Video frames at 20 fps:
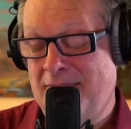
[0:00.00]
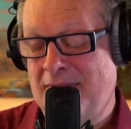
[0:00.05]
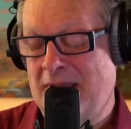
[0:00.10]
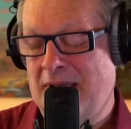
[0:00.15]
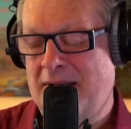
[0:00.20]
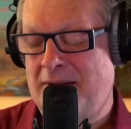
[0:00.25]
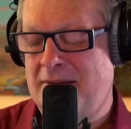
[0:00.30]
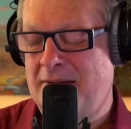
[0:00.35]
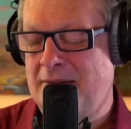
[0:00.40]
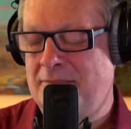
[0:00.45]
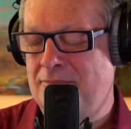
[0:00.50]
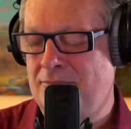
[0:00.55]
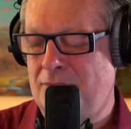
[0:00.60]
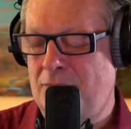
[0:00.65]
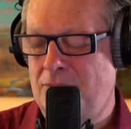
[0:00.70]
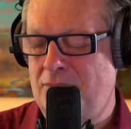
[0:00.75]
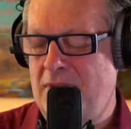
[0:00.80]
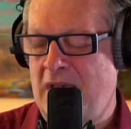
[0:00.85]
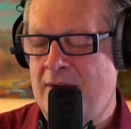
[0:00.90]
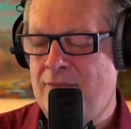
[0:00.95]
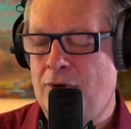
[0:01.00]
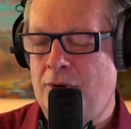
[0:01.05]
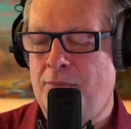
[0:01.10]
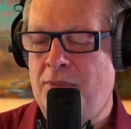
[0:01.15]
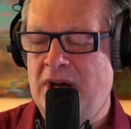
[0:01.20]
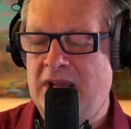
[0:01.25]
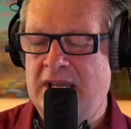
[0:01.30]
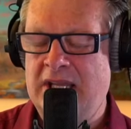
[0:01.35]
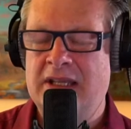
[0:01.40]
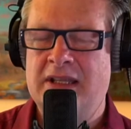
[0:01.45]
that
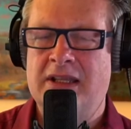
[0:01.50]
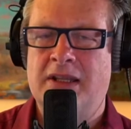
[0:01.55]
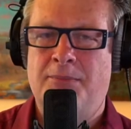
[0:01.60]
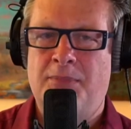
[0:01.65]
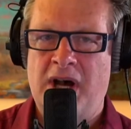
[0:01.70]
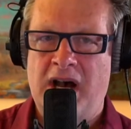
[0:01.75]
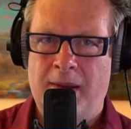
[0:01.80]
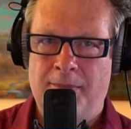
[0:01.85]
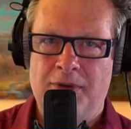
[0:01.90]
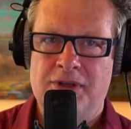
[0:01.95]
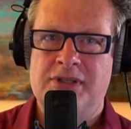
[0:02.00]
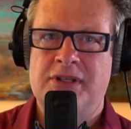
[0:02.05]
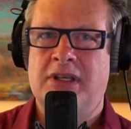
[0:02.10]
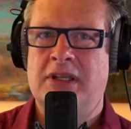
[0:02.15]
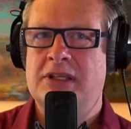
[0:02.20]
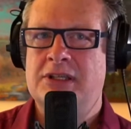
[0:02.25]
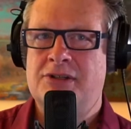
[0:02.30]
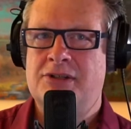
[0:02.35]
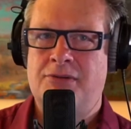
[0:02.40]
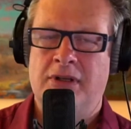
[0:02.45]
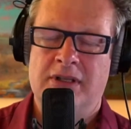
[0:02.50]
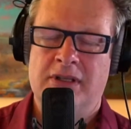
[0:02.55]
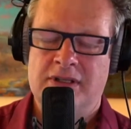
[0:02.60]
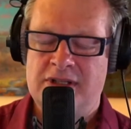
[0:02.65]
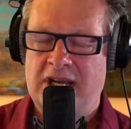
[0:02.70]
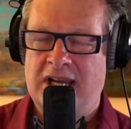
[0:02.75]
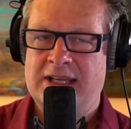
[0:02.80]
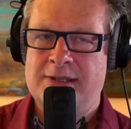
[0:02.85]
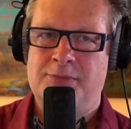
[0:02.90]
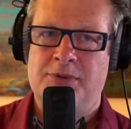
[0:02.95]
everybody in the pop music industry and the
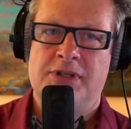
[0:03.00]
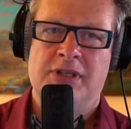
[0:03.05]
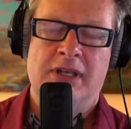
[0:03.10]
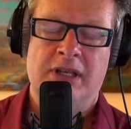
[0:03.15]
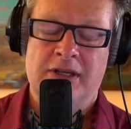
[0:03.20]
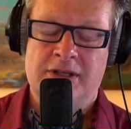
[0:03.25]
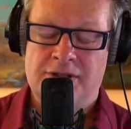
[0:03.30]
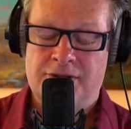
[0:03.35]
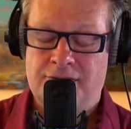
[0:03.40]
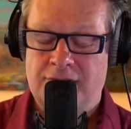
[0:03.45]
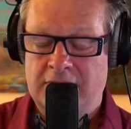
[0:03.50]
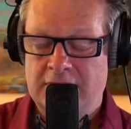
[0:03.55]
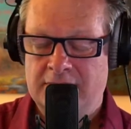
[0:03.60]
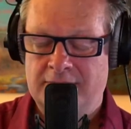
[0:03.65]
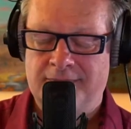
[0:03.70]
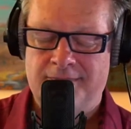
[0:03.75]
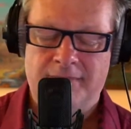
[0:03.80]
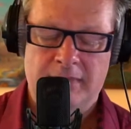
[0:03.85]
jazz music industry,